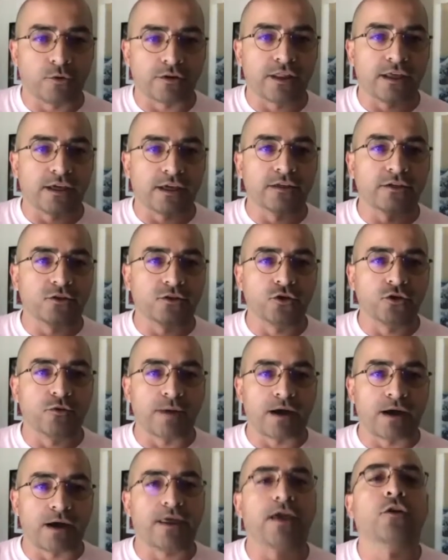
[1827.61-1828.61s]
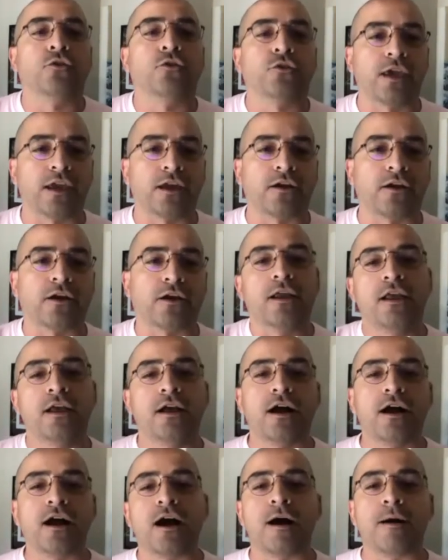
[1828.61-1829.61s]
What are they going to do about healthcare?
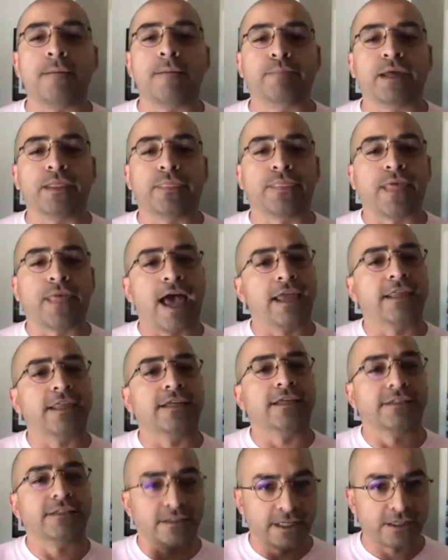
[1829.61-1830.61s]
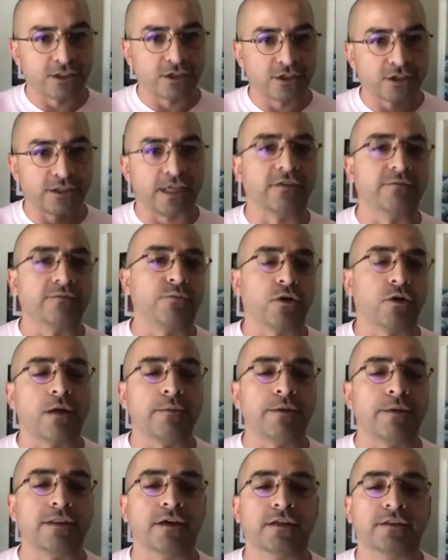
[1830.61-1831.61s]
But that is the legislative,
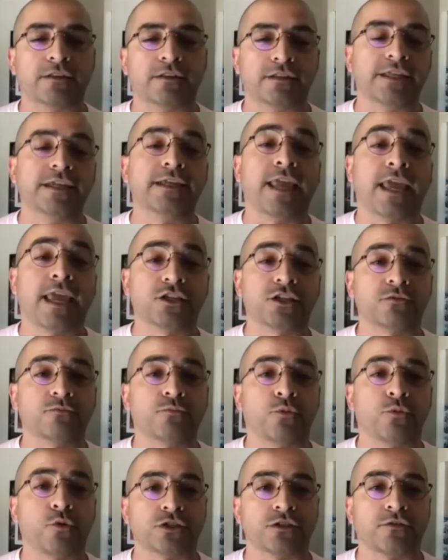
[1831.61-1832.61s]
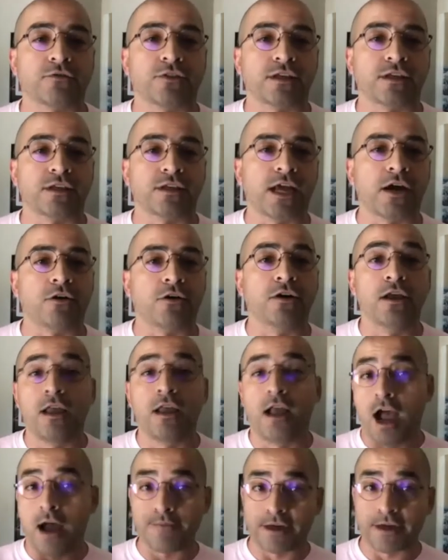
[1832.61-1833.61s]
the litigation portion of things. Now,
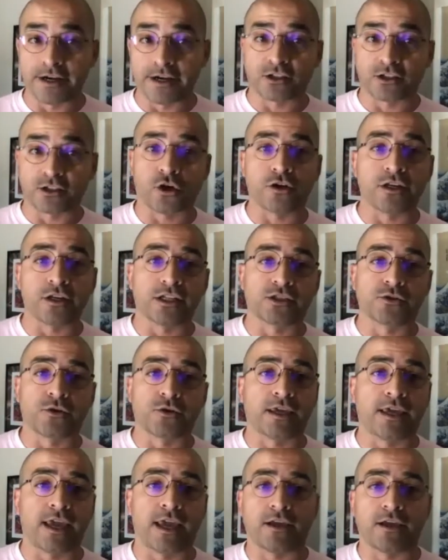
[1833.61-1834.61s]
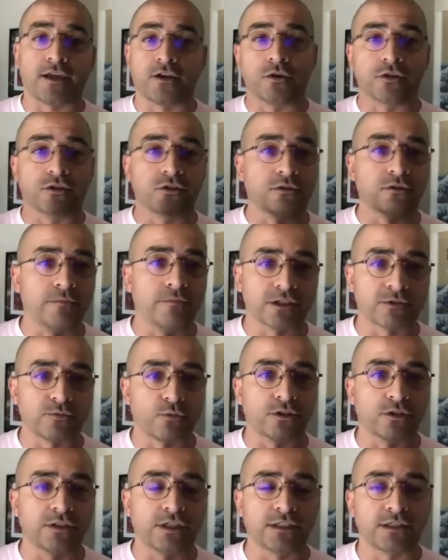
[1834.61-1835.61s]
I'm not an attorney, so I can't go into much
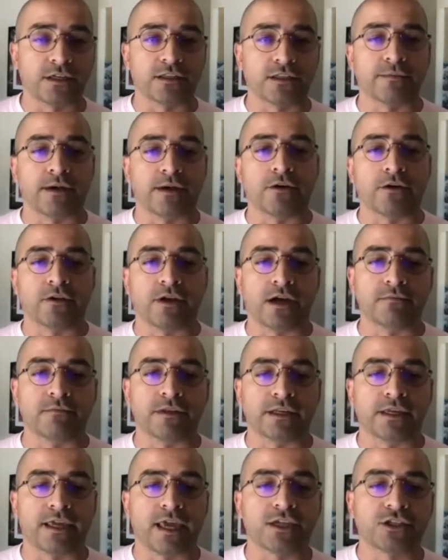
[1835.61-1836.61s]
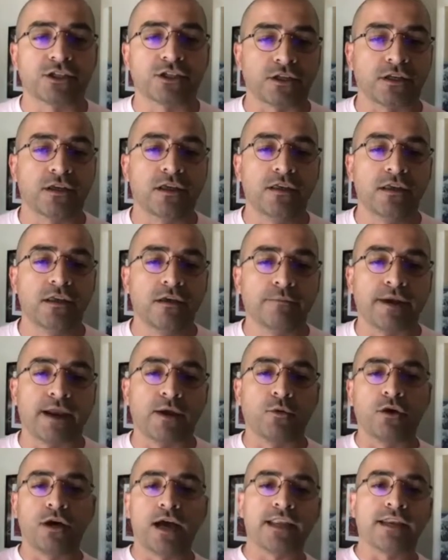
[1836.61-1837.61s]
more detail about litigation, but I
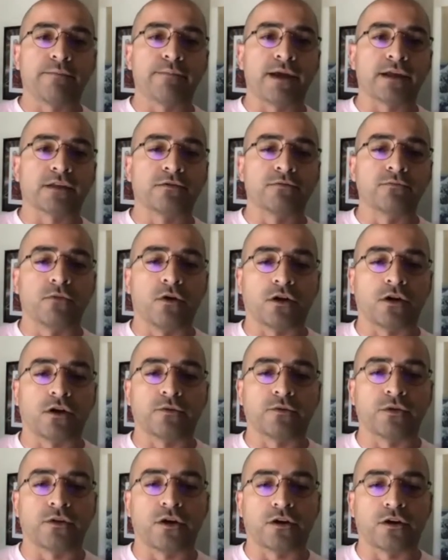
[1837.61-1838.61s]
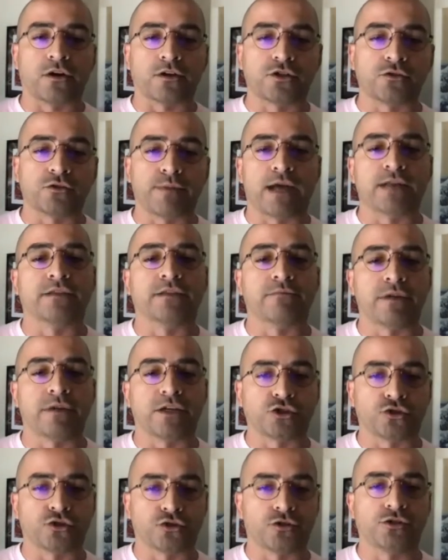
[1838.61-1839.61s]
will hand it back to Mark in regards to ballot
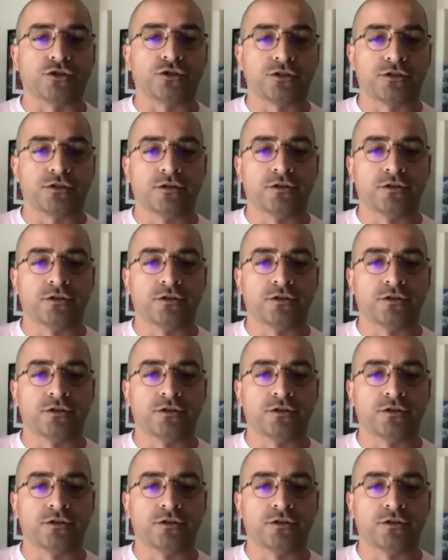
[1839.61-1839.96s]
measures.